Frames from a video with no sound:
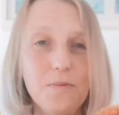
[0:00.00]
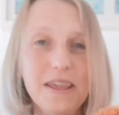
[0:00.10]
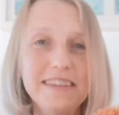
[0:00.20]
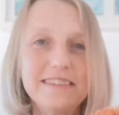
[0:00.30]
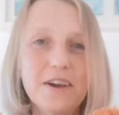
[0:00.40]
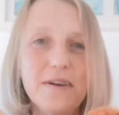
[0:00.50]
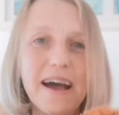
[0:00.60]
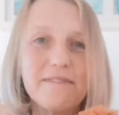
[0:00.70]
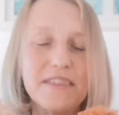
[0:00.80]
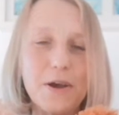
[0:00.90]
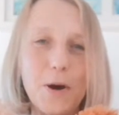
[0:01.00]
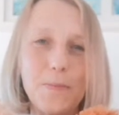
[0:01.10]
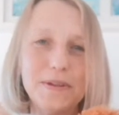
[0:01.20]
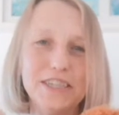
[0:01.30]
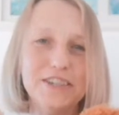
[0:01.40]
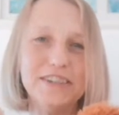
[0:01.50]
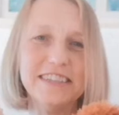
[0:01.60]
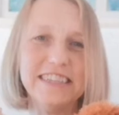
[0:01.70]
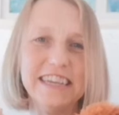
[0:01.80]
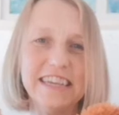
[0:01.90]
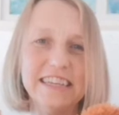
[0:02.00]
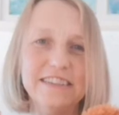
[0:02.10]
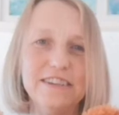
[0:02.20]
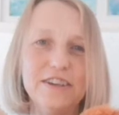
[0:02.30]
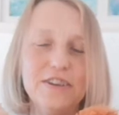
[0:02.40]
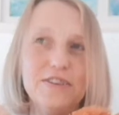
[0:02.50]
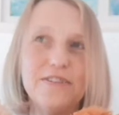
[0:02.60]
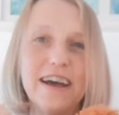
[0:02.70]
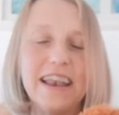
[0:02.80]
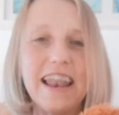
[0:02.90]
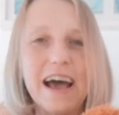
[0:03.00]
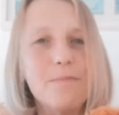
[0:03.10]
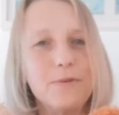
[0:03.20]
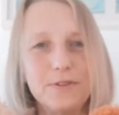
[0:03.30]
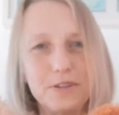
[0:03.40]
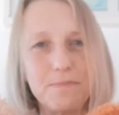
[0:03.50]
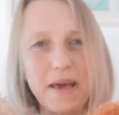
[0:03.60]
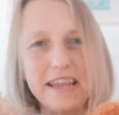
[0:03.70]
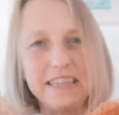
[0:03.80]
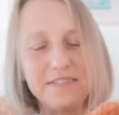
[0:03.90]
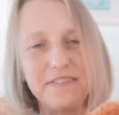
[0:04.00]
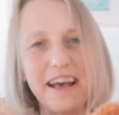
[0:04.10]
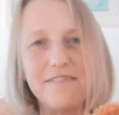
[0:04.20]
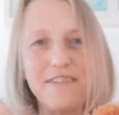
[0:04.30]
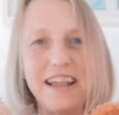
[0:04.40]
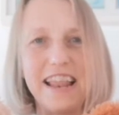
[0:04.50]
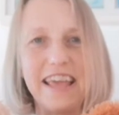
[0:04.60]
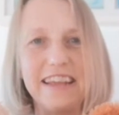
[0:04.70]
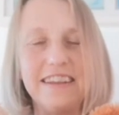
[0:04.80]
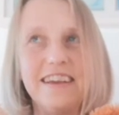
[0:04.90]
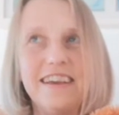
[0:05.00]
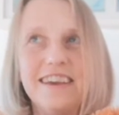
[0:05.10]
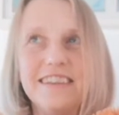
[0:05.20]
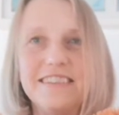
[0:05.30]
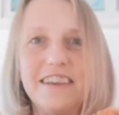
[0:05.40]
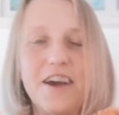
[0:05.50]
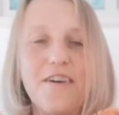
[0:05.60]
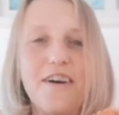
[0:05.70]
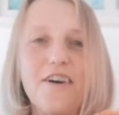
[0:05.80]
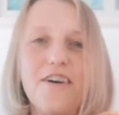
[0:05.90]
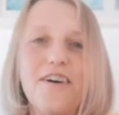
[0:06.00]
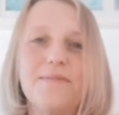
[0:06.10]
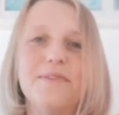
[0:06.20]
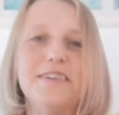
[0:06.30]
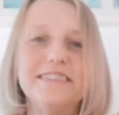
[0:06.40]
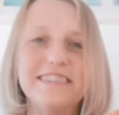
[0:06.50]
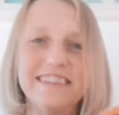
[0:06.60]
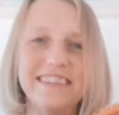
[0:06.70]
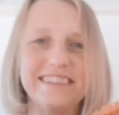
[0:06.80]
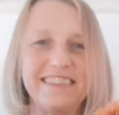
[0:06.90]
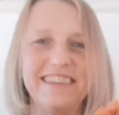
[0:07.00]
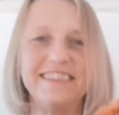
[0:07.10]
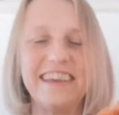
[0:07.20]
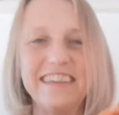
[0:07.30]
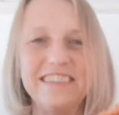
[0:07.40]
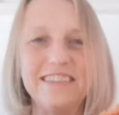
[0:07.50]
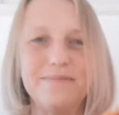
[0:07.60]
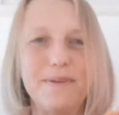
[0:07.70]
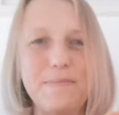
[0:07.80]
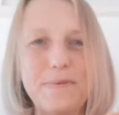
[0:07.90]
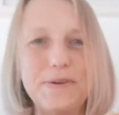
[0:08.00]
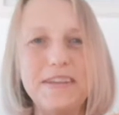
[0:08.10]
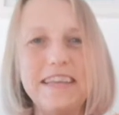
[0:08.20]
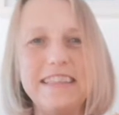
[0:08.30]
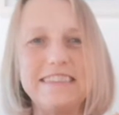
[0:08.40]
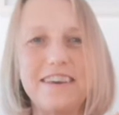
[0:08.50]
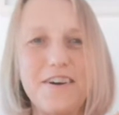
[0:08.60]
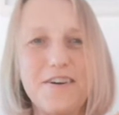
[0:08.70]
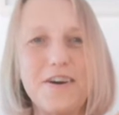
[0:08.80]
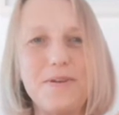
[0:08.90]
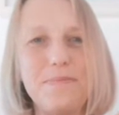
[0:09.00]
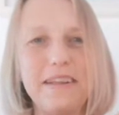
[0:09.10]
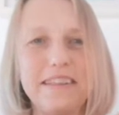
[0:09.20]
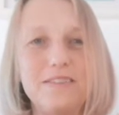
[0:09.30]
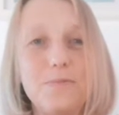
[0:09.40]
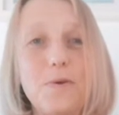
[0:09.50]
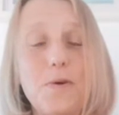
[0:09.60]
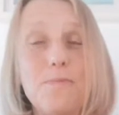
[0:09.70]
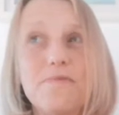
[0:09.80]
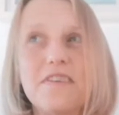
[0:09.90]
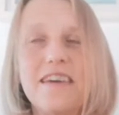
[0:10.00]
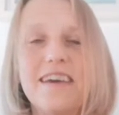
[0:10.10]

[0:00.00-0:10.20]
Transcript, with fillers: we so have the opportunity to allow more space for that feeling, to go, oh, I'm noticing these sensations in my body, this heart opening, this warmth.